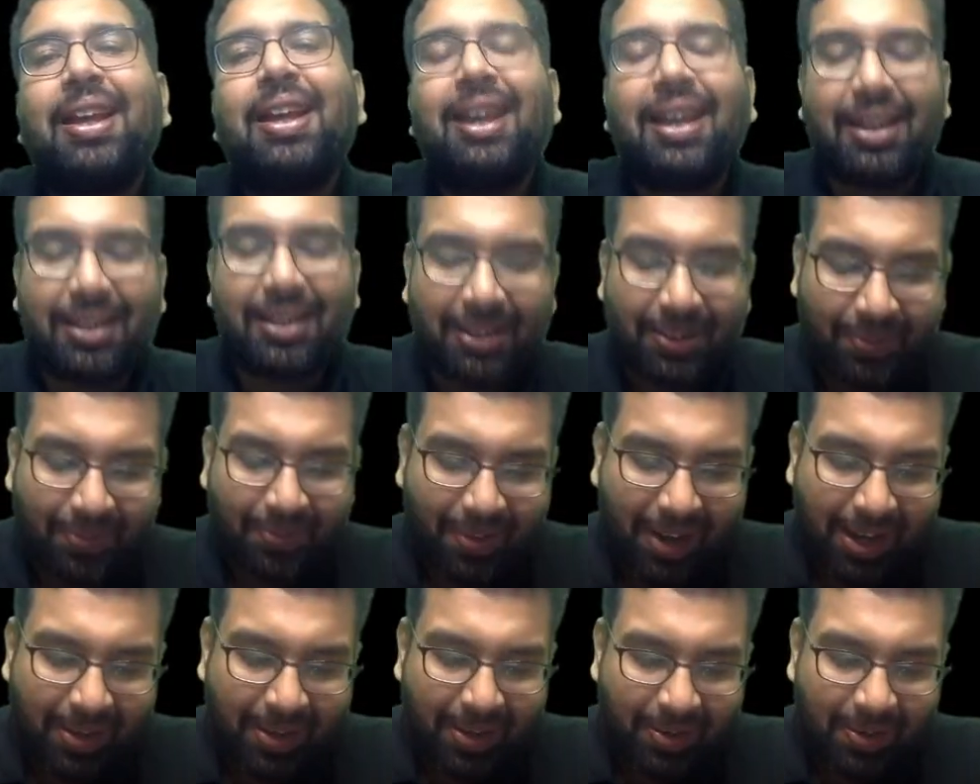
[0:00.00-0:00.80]
Is it
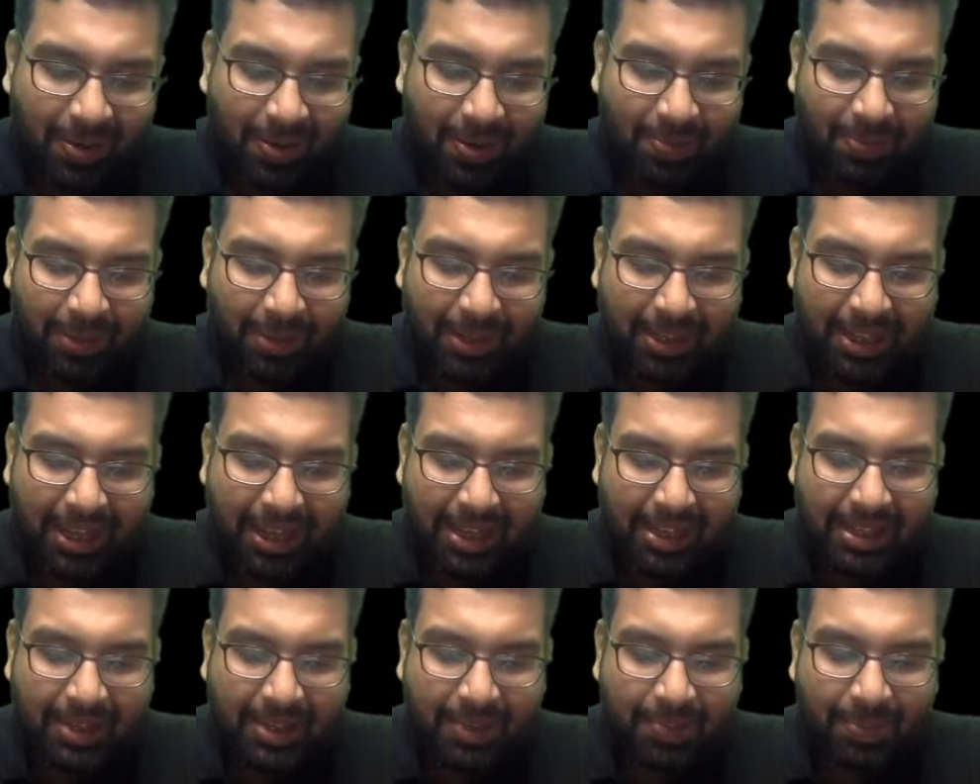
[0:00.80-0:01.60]
fine or not? Please
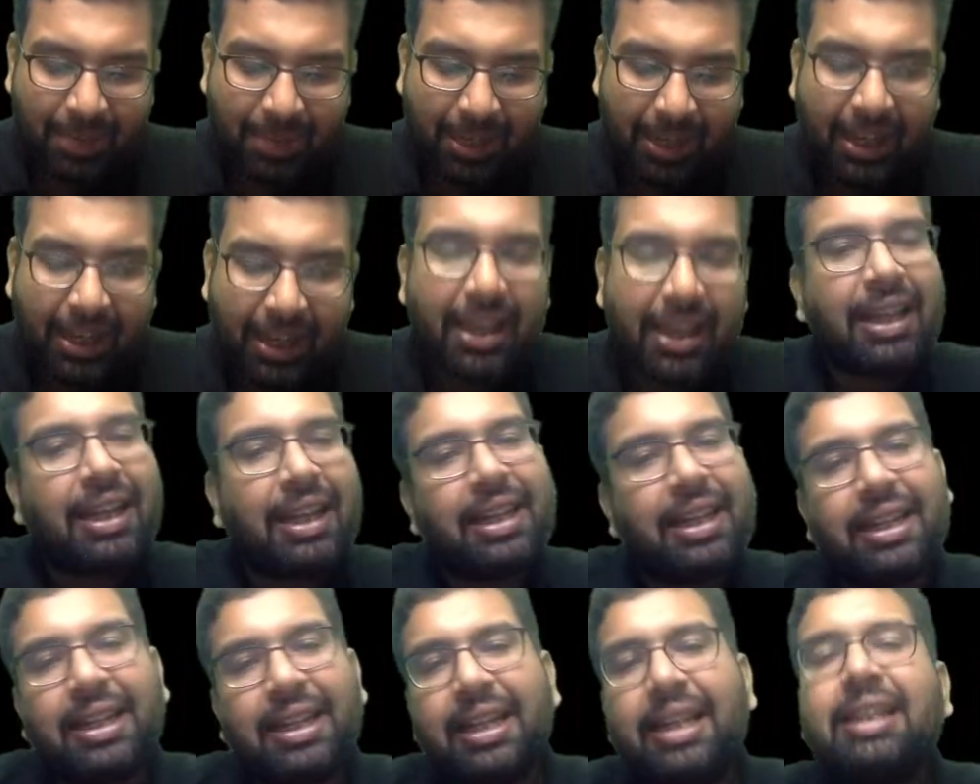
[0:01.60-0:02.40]
answer me.
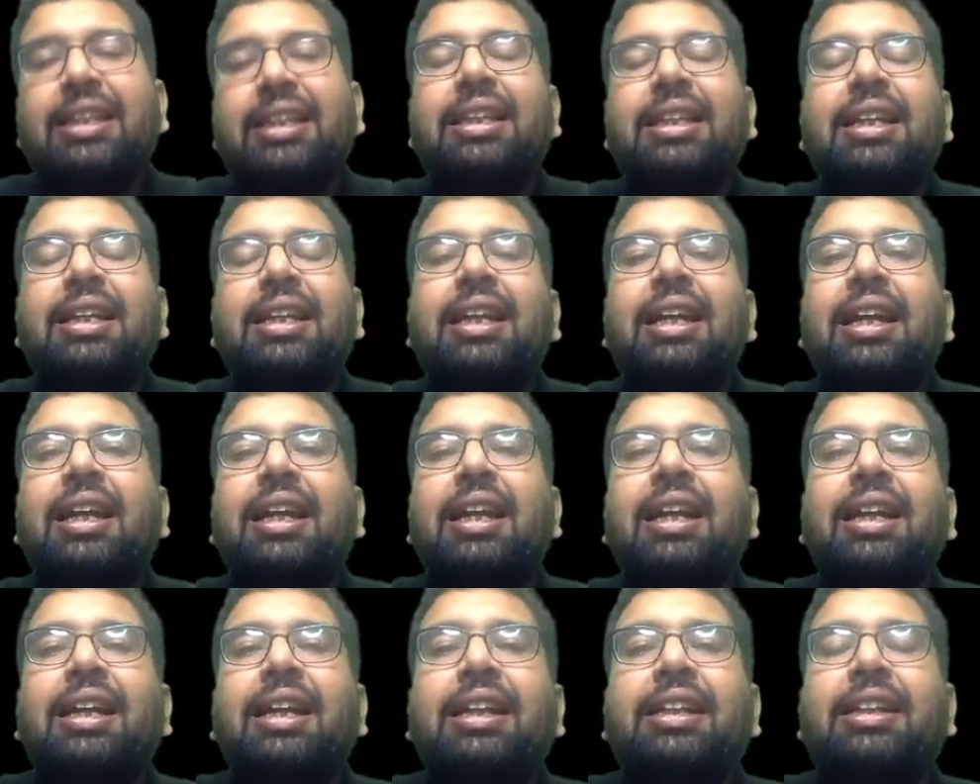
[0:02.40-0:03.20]
Yes, sir.
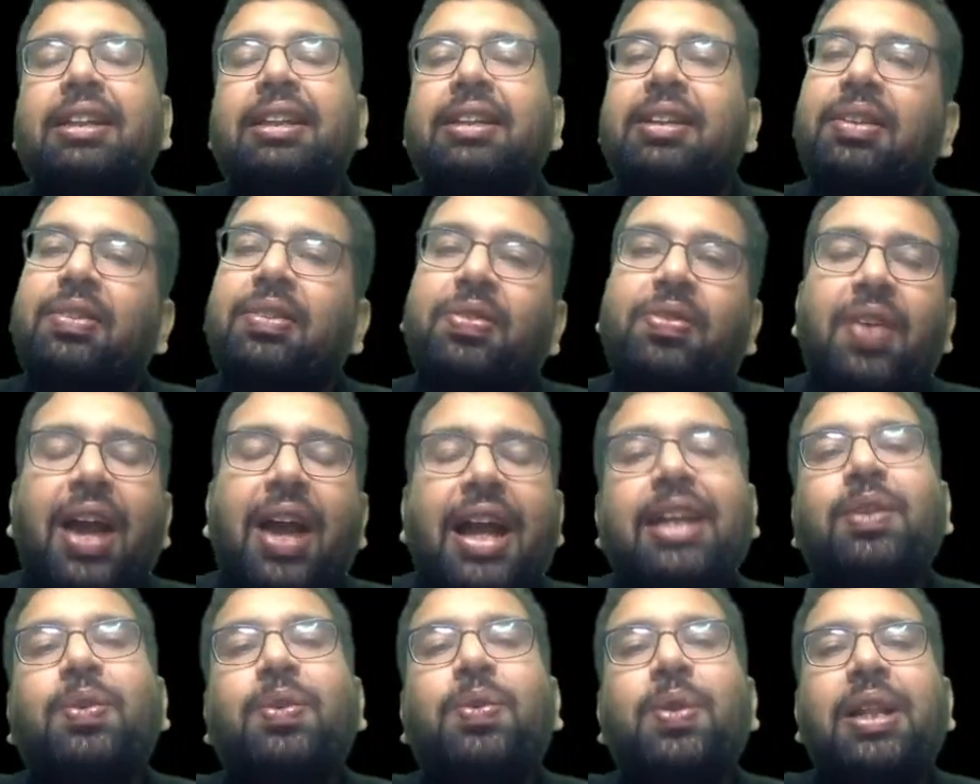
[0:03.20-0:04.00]
This is
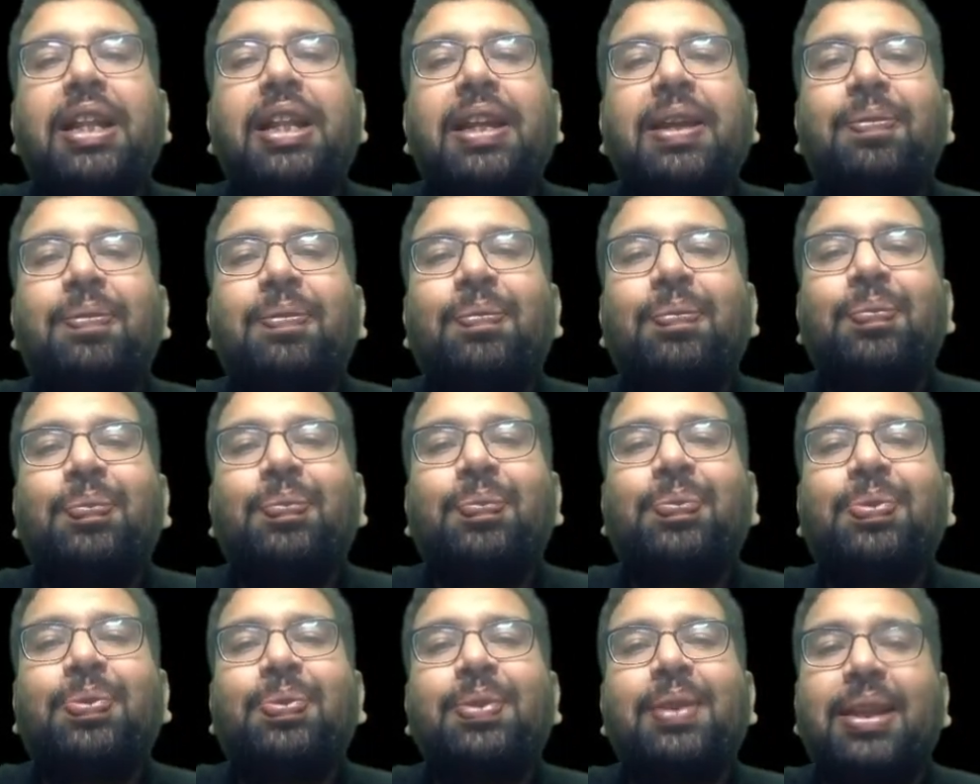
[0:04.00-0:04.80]
fine only.
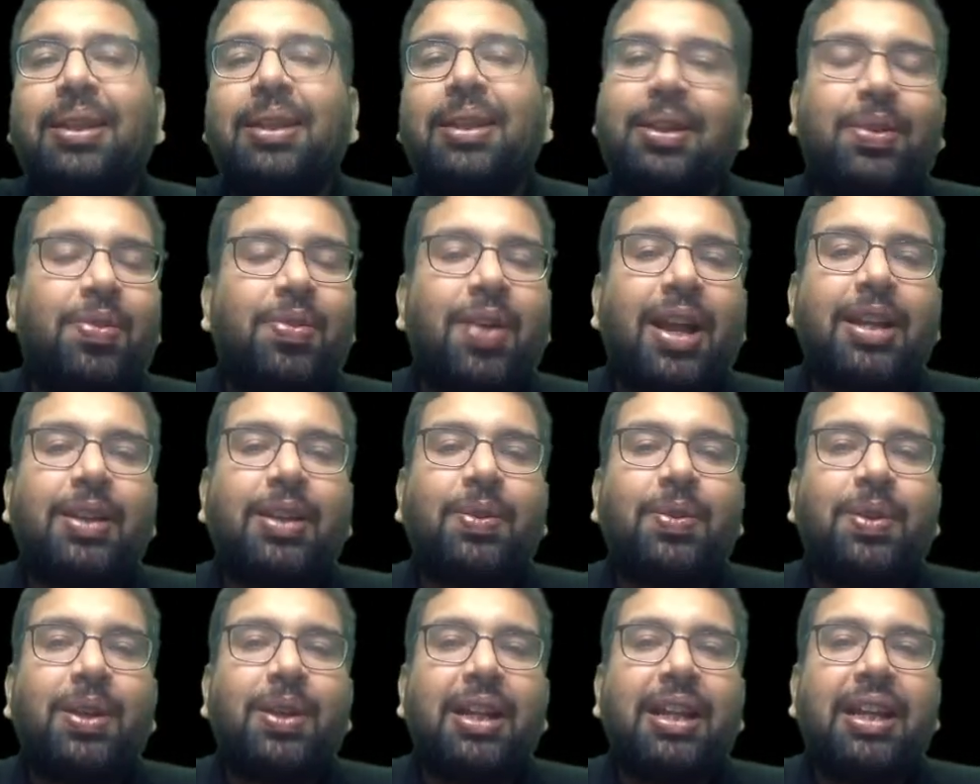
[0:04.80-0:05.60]
This is fine
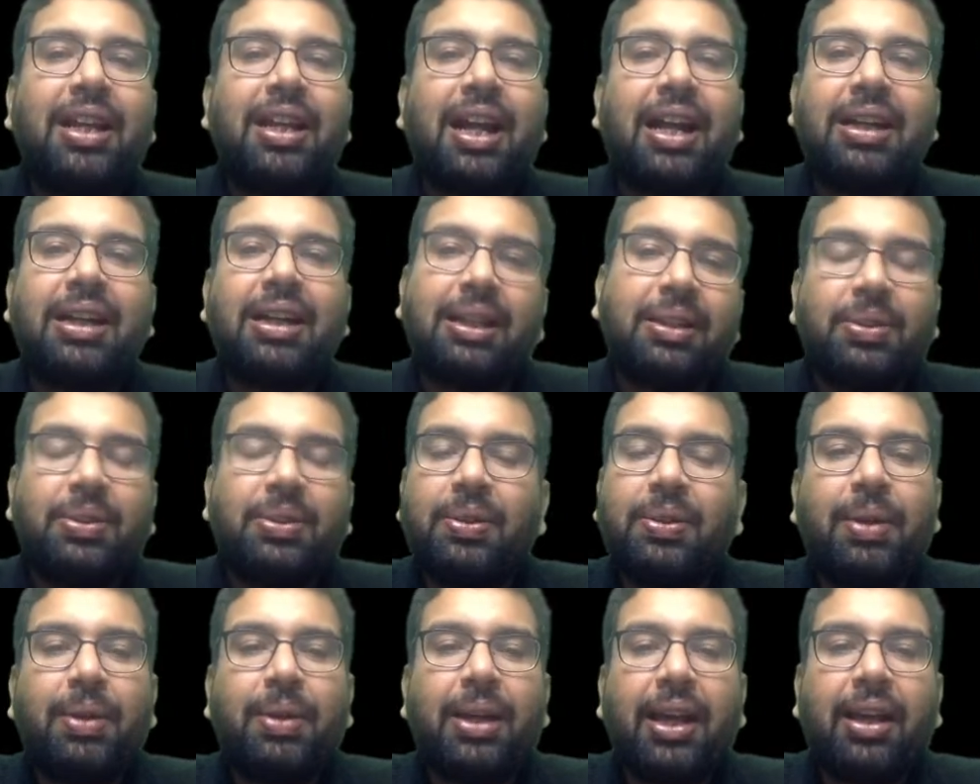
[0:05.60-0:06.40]
only.
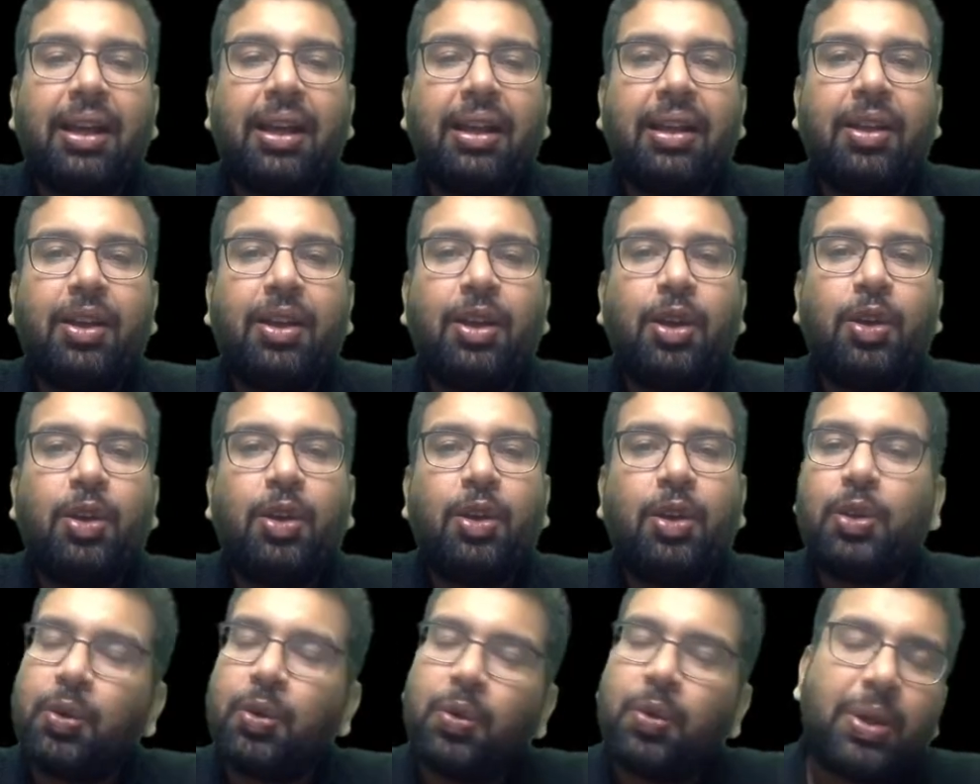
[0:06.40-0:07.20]
Understood, beta?
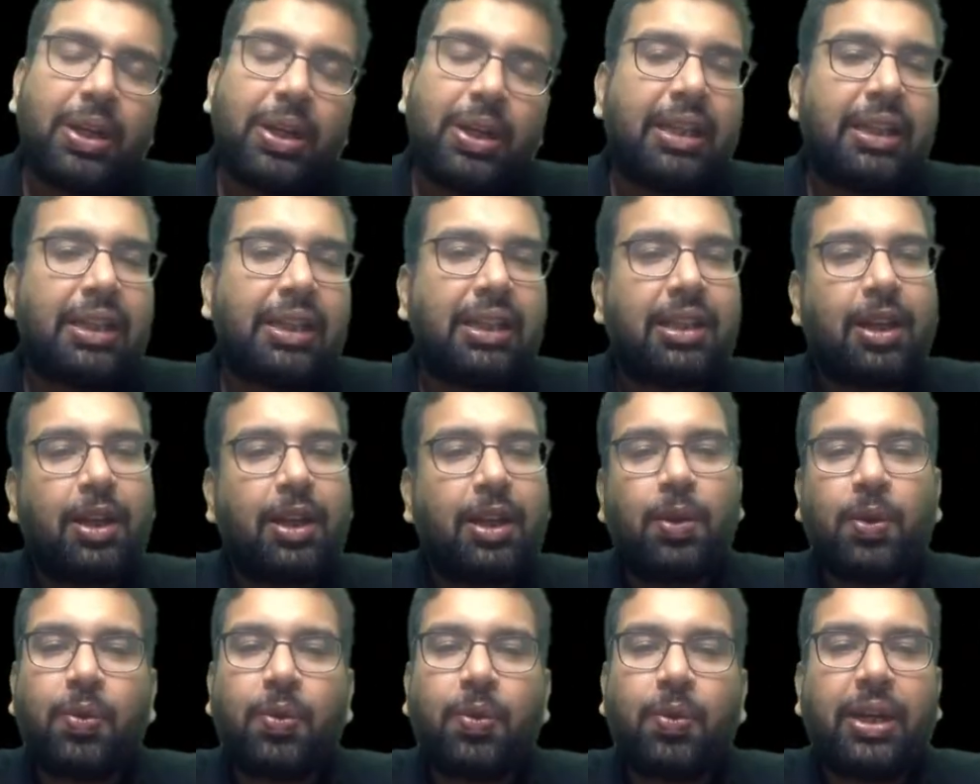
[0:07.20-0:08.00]
No worries, sir.
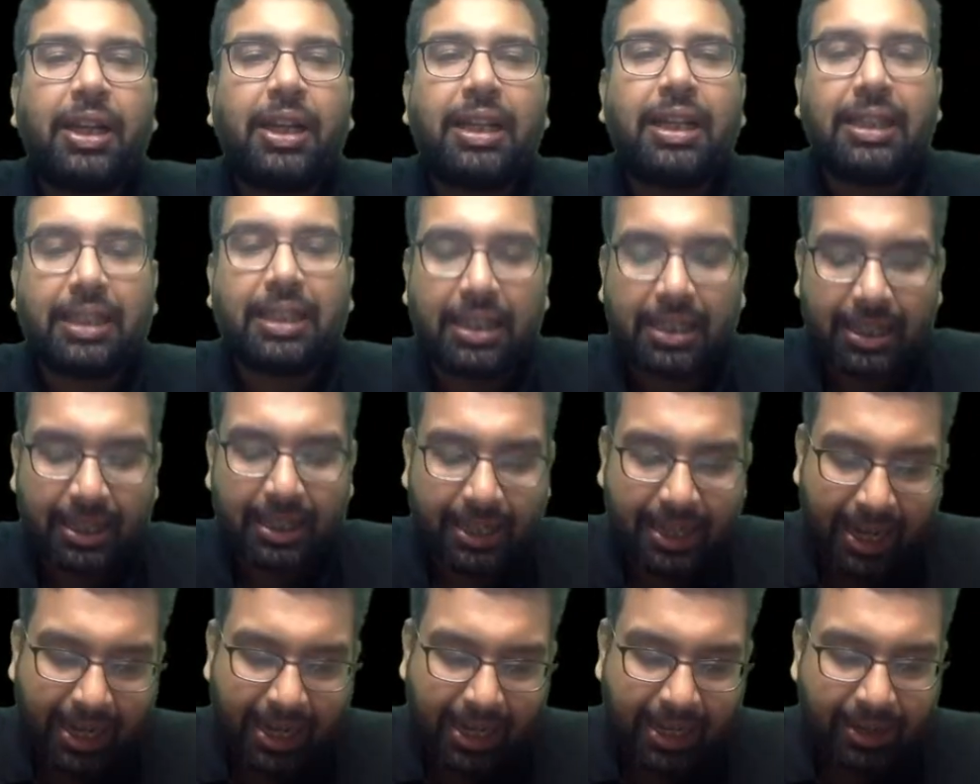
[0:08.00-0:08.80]
No worries.
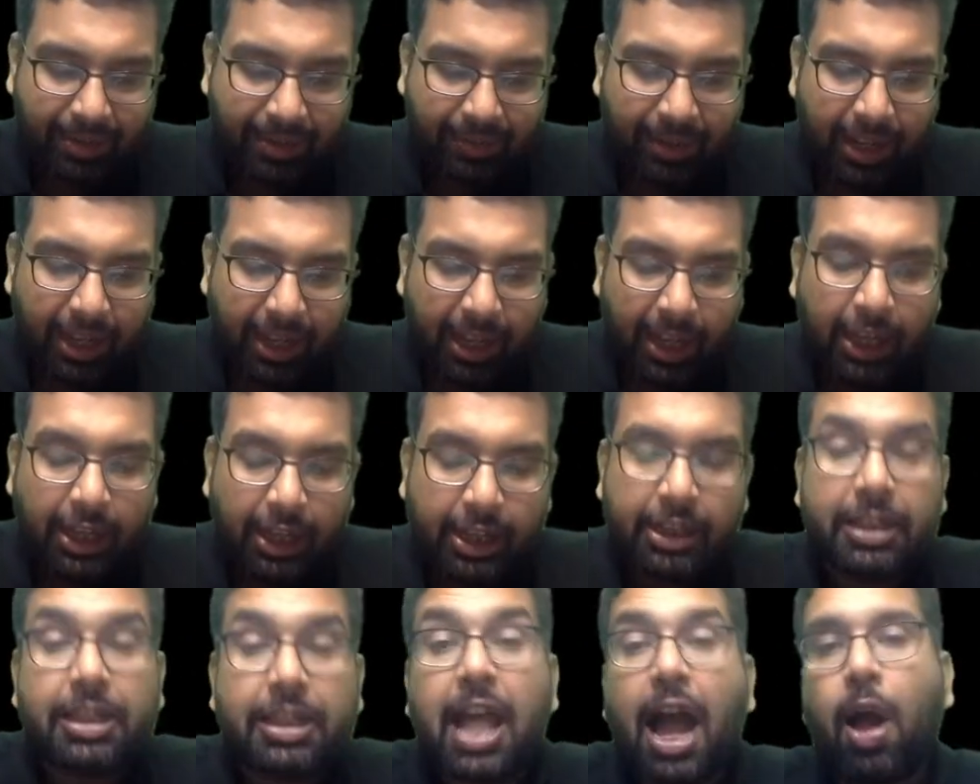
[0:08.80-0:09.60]
Right?
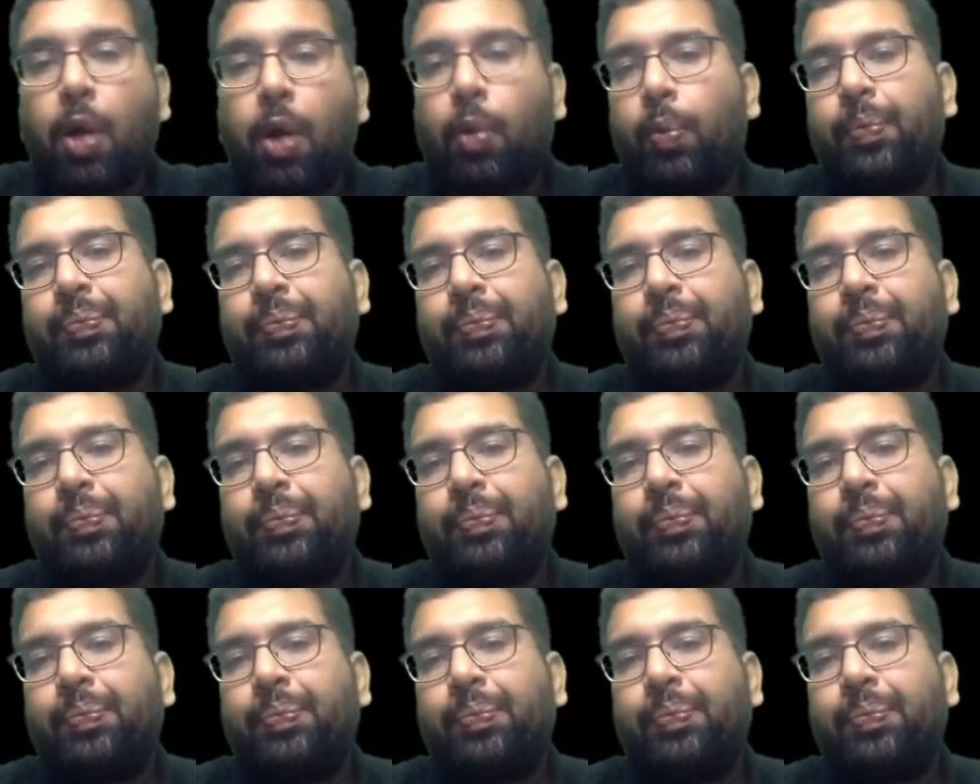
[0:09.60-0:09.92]
Now,